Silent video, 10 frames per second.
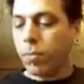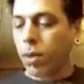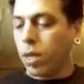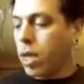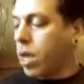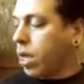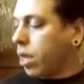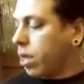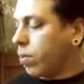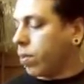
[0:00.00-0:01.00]

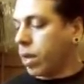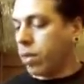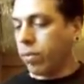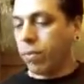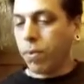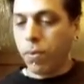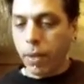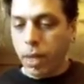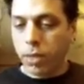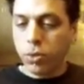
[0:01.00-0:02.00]
Okay, we're getting through. We
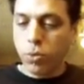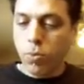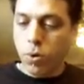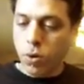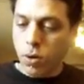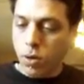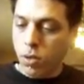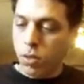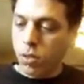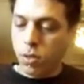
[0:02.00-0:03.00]
got 2 more
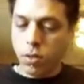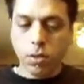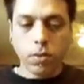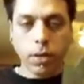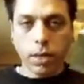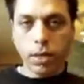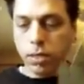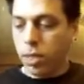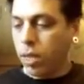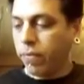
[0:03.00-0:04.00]
We got these
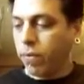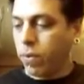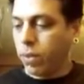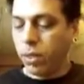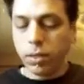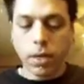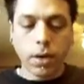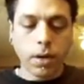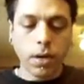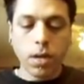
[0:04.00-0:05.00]
last few and these
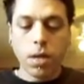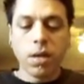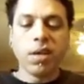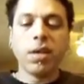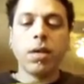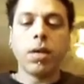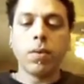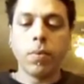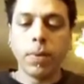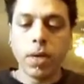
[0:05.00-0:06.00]
here, and then
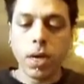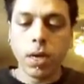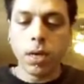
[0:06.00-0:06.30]
we'll be done.